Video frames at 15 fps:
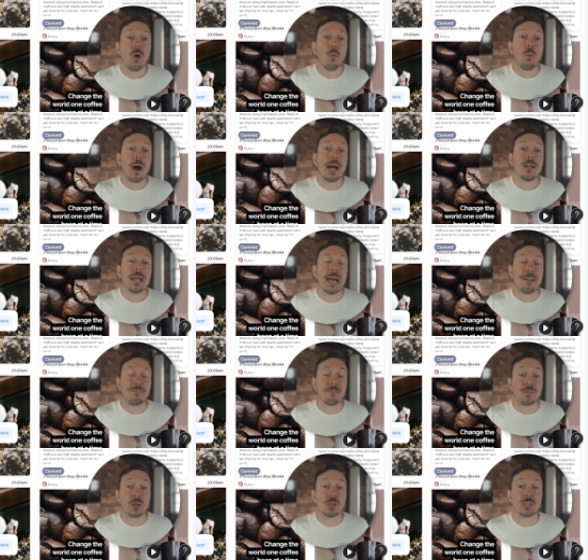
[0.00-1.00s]
While at
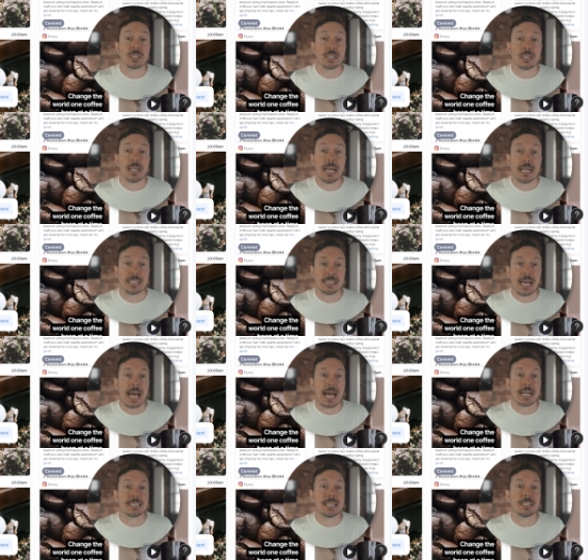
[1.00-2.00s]
first glance,
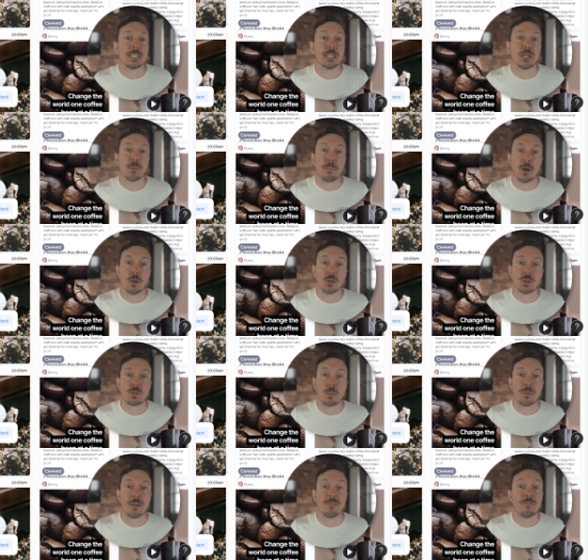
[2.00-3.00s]
accessing your posts
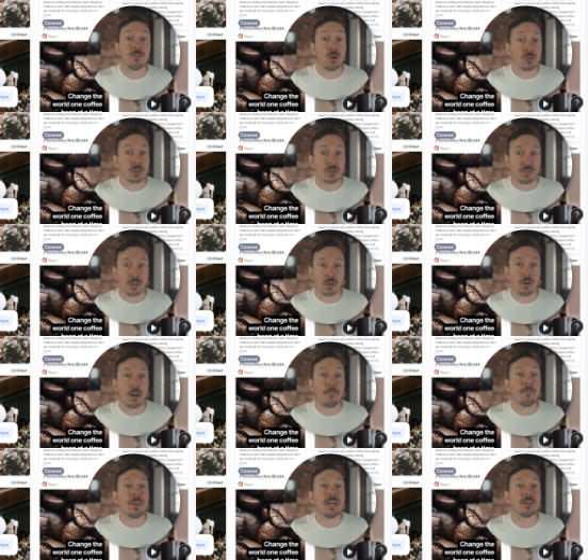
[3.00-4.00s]
from the folder view
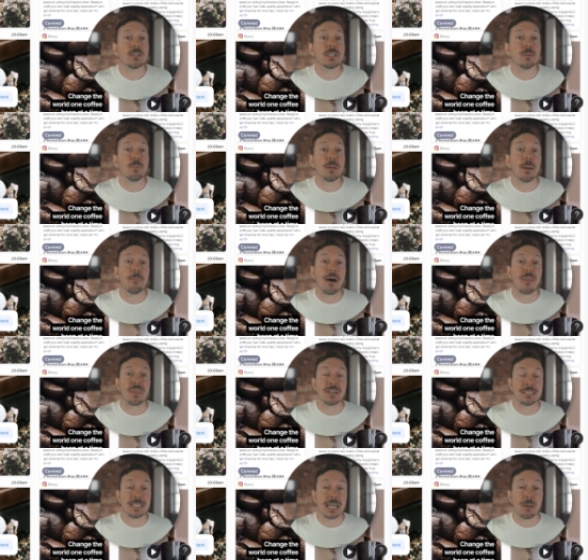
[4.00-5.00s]
appears to be about
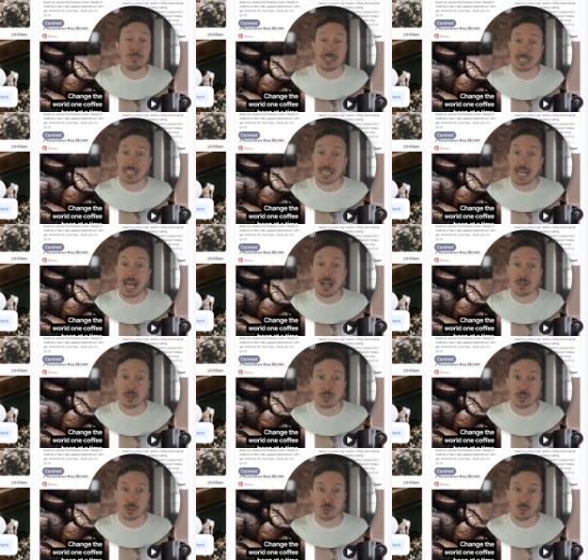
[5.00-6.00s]
the same as the
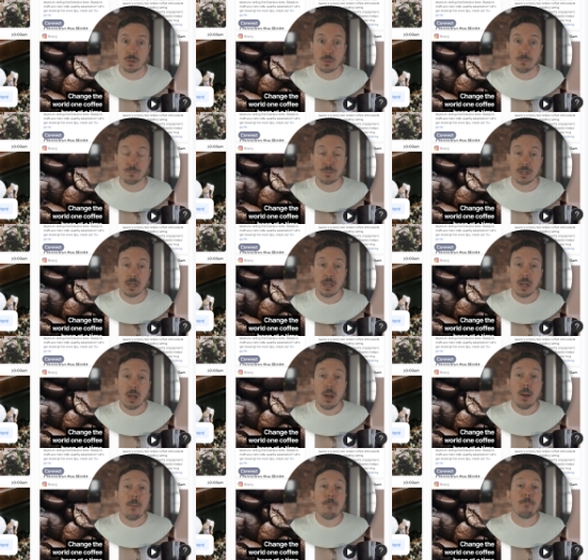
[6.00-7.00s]
calendar tool,
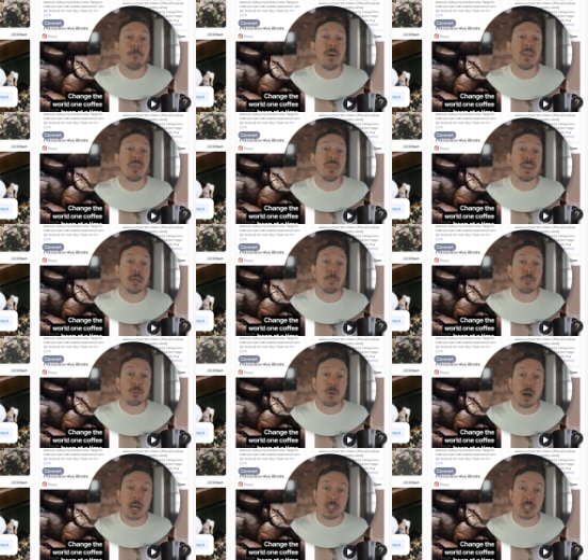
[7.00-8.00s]
but the
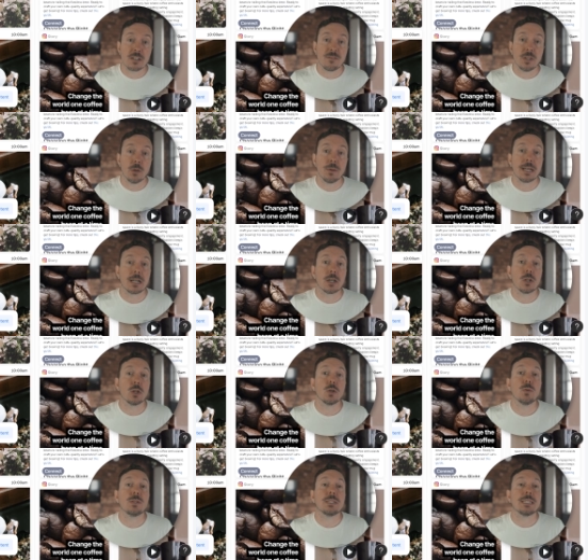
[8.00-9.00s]
project view
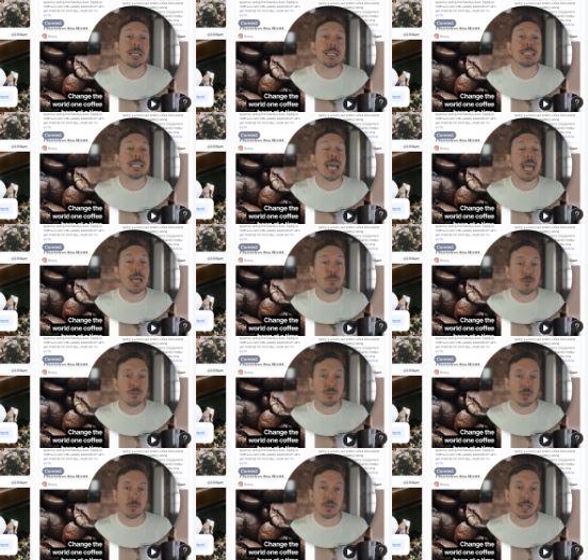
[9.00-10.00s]
includes the table
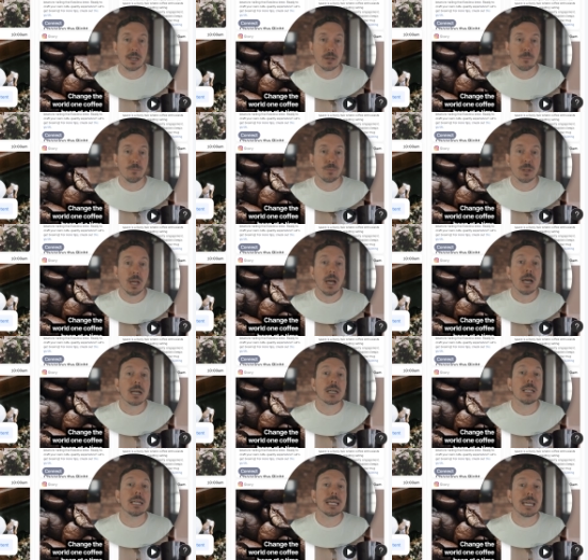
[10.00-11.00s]
view here.
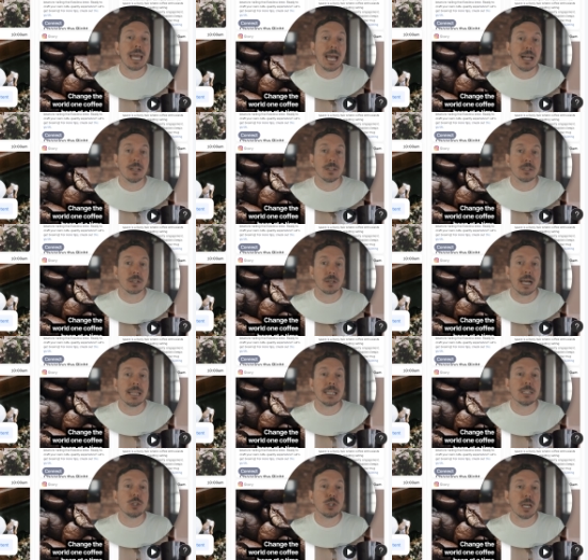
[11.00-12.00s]
Click calendar
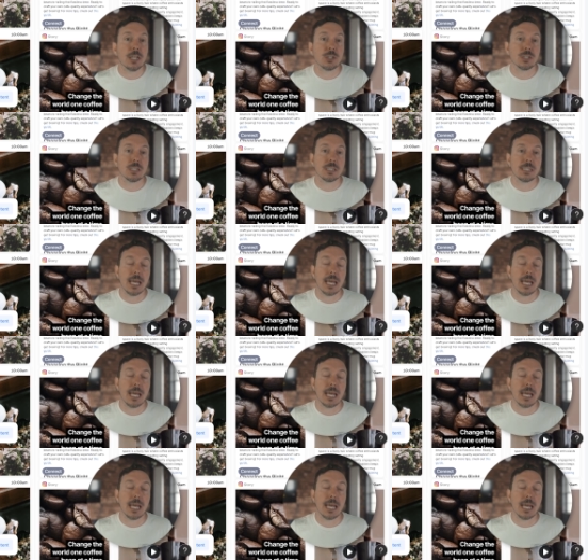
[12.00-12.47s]
and then change it to